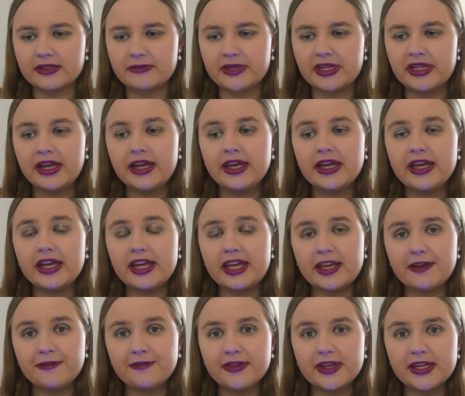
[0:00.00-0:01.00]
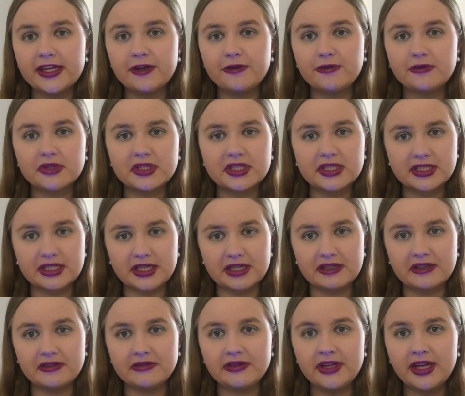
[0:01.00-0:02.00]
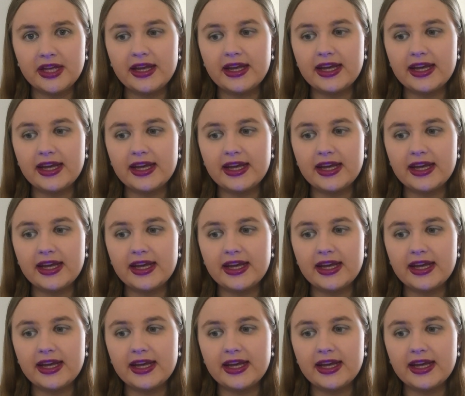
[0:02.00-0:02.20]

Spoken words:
I mean, if like it was sudden